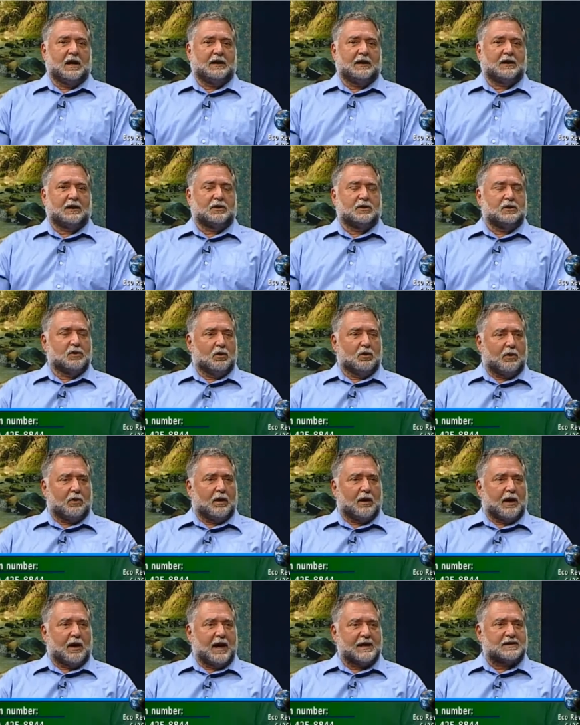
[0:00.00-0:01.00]

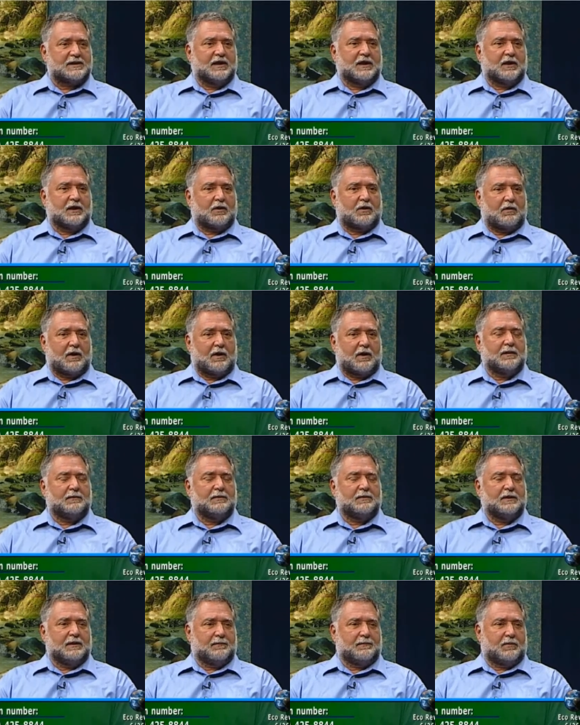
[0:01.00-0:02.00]
ignore as an
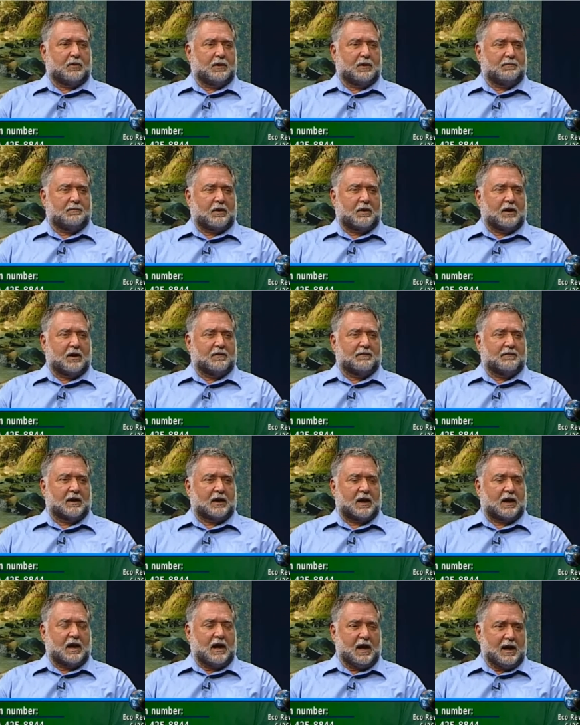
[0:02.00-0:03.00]
incredibly important part of
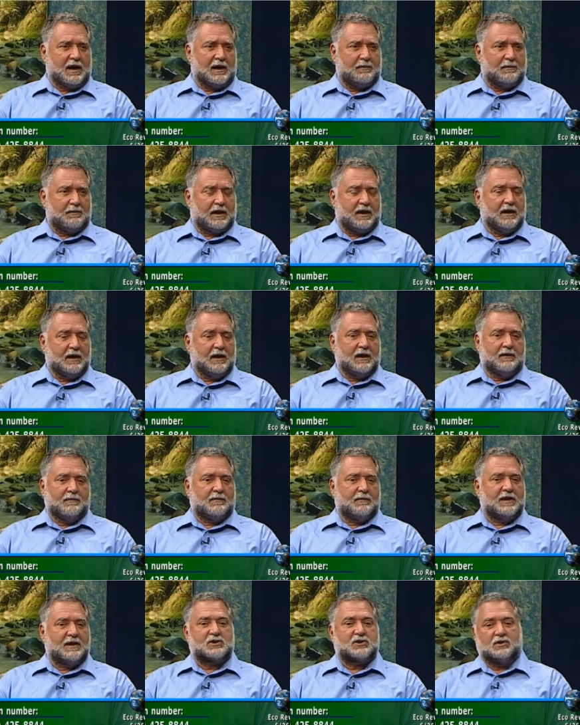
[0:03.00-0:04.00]
our economy,
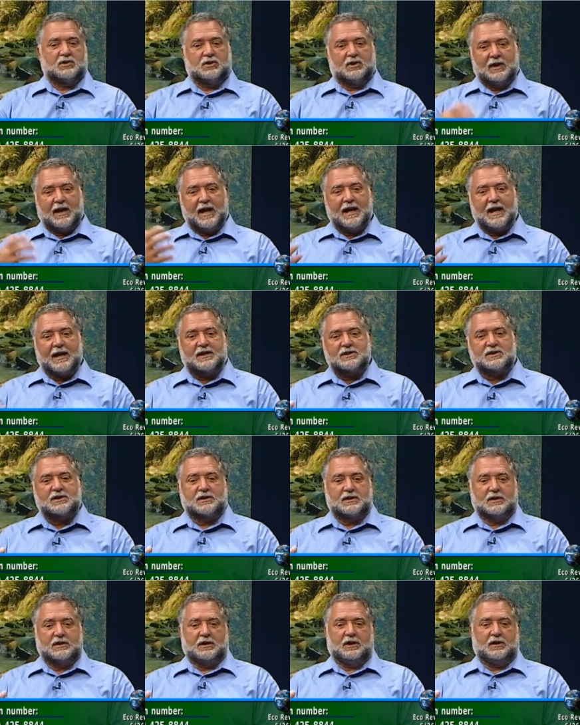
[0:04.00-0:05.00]
much
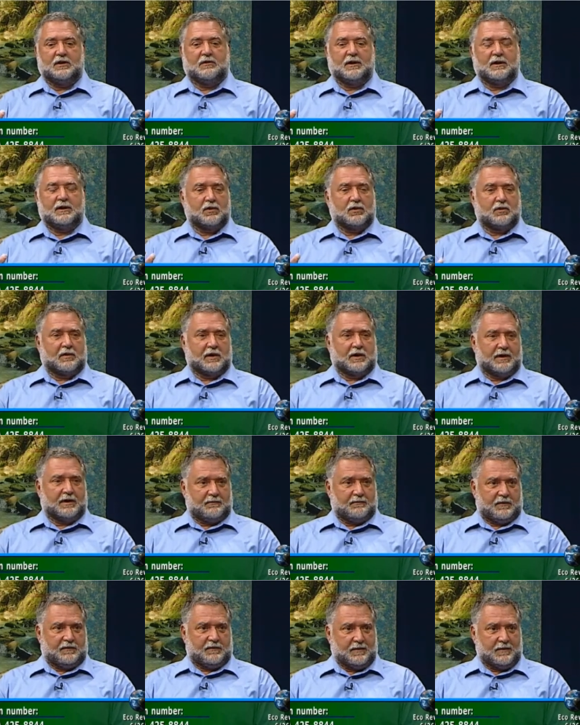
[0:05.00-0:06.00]
less, you know, ignore it
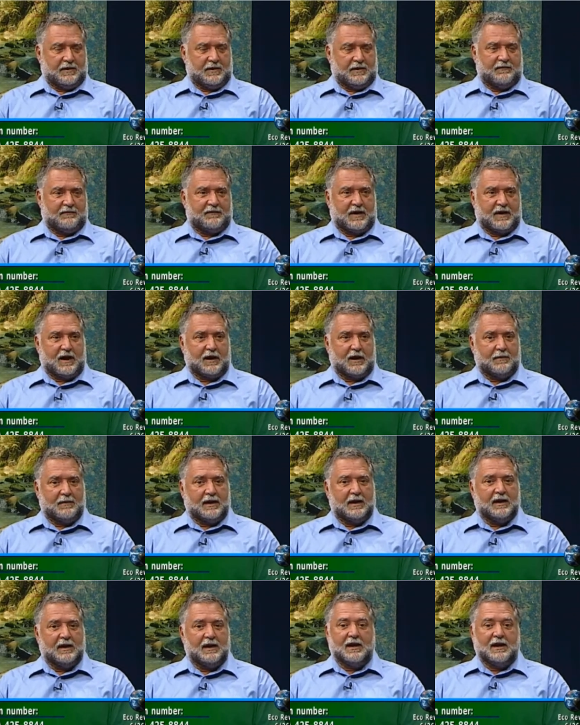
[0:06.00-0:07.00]
from the
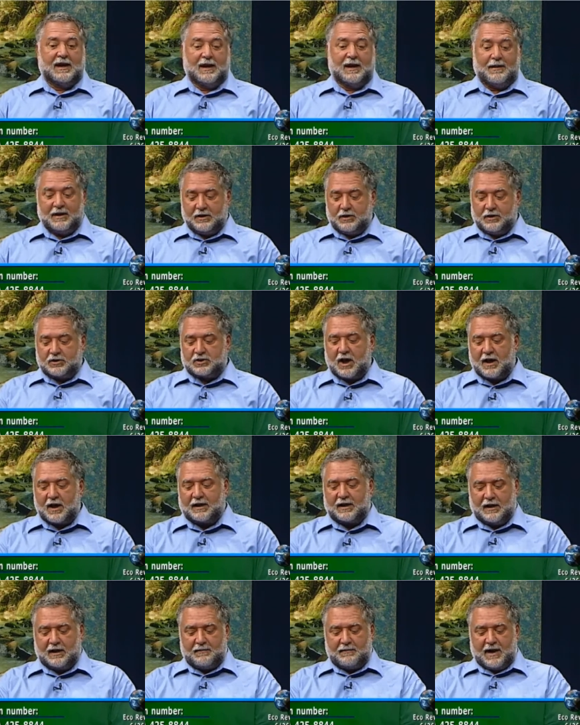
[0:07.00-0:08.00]
environment. I mean, you're
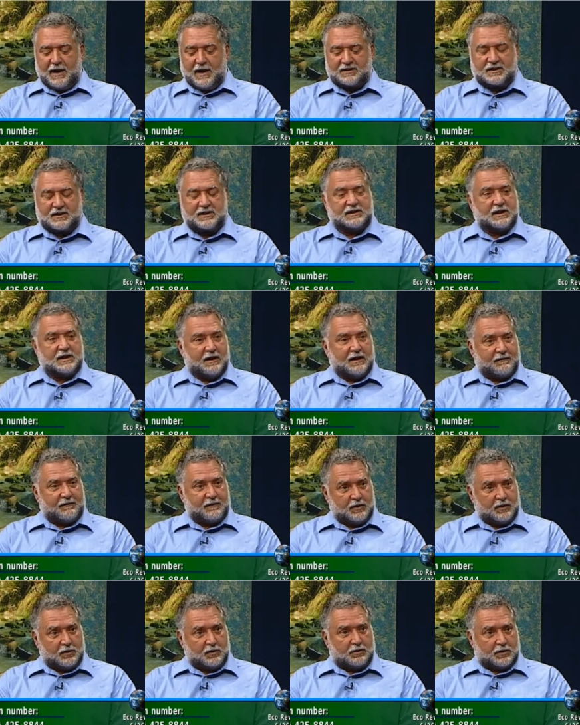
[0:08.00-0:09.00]
talking about stuff
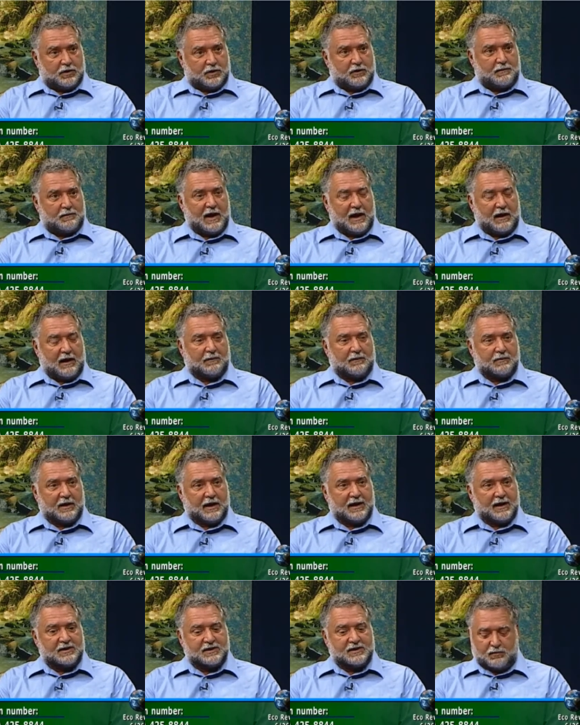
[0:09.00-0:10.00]
in nuclear power
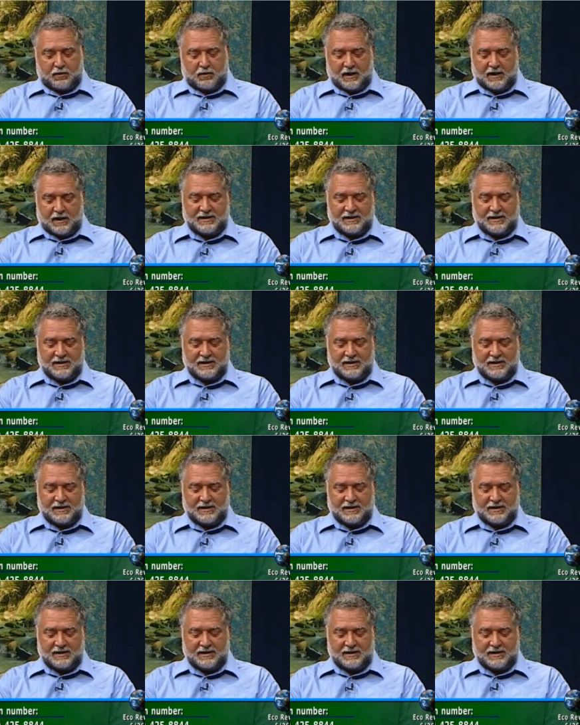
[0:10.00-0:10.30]
plants where a